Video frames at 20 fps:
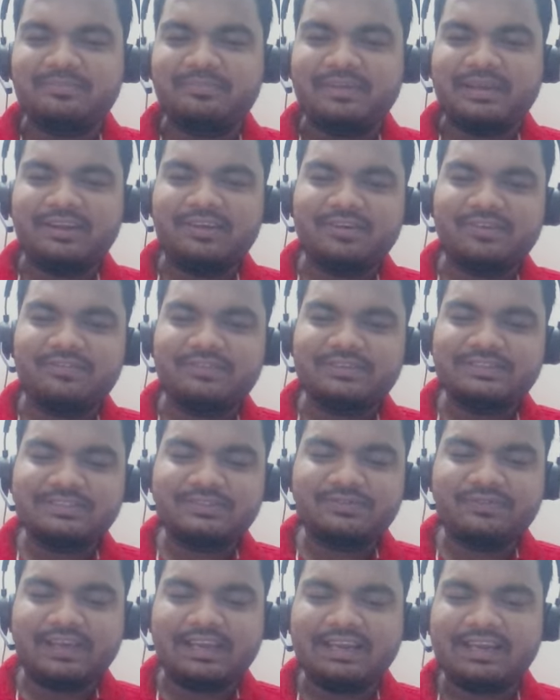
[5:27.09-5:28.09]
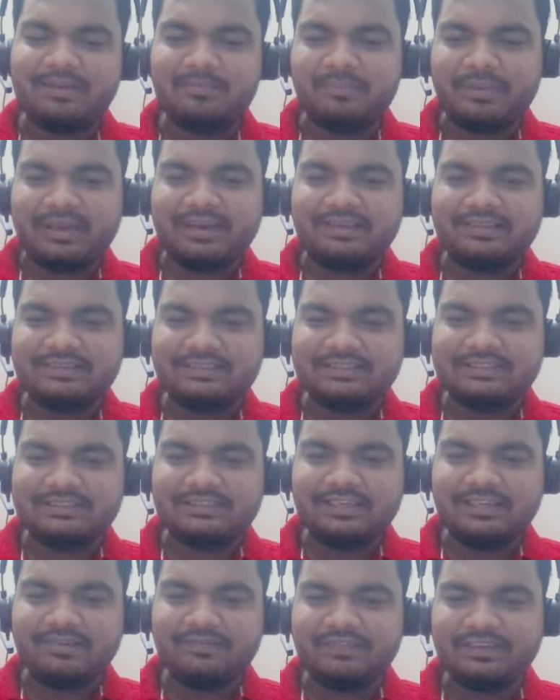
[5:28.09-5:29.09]
Many of us, while comparing this
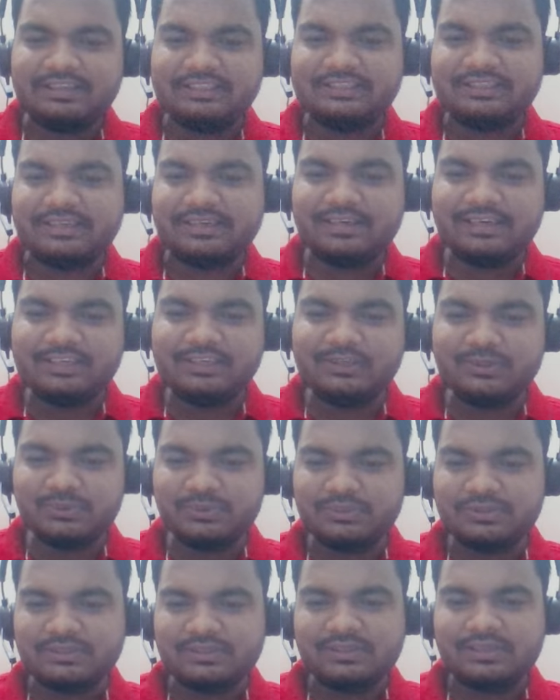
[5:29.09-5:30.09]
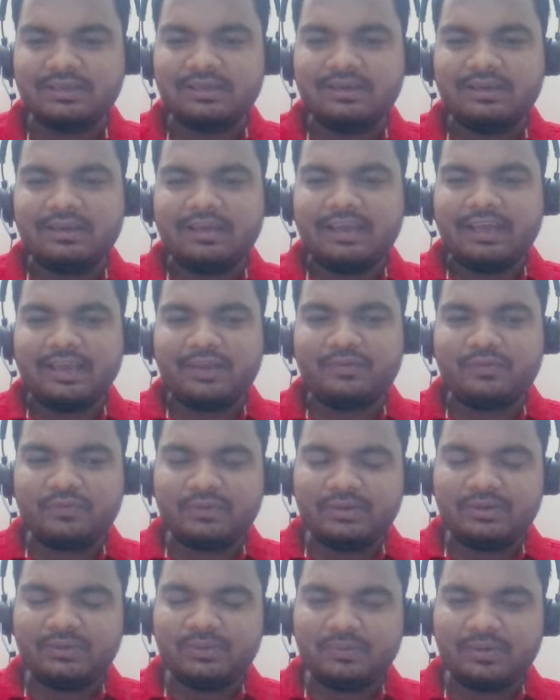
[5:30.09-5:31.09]
thing, we generally use
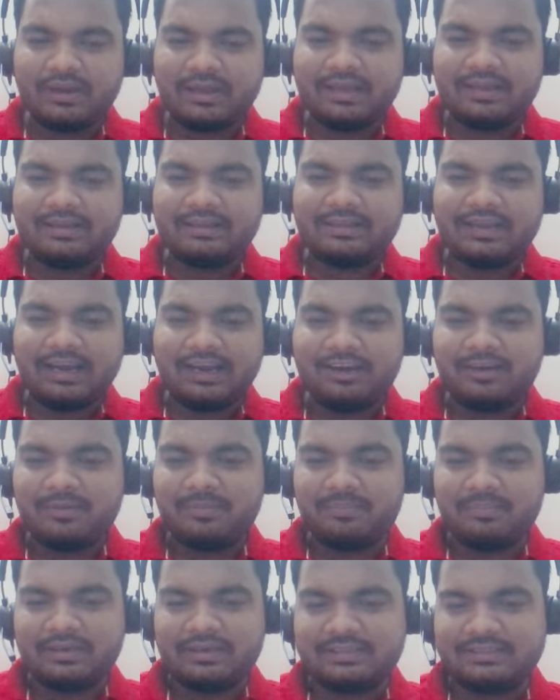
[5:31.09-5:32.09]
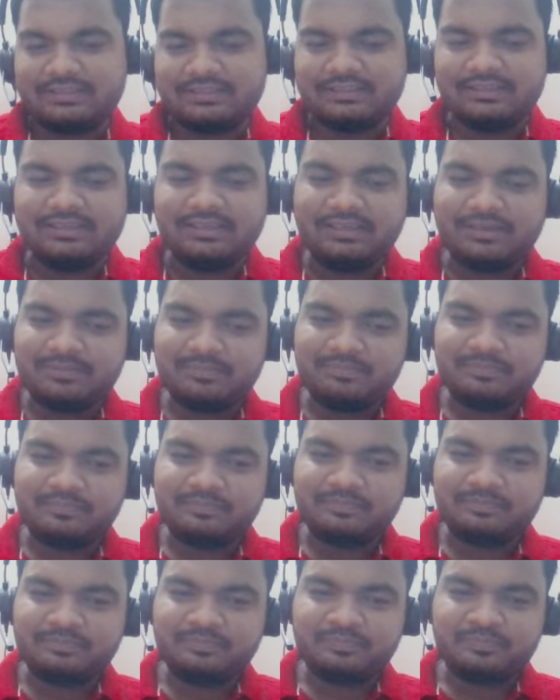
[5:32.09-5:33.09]
equal to, and that mess the
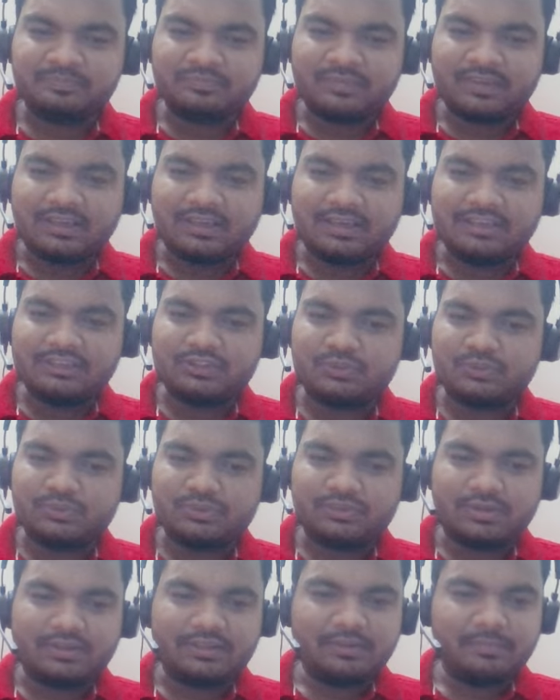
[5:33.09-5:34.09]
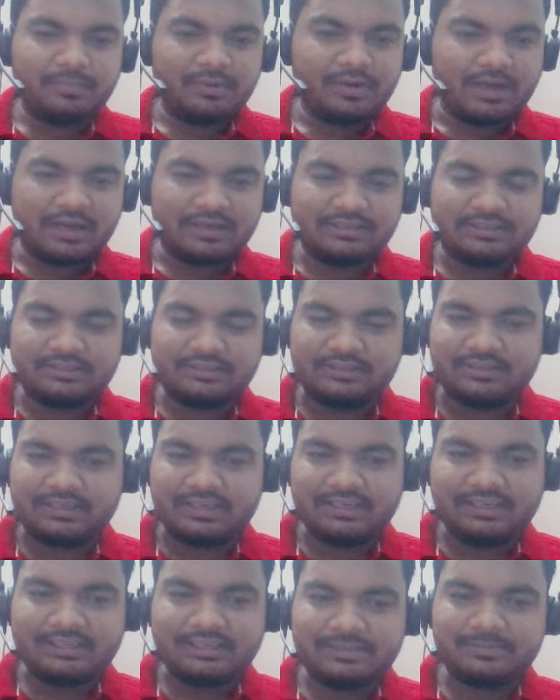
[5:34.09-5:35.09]
issues on the production,
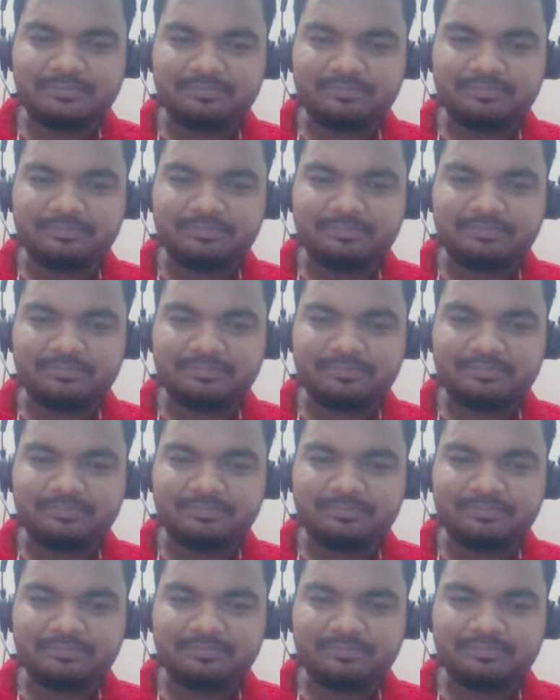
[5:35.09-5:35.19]
right?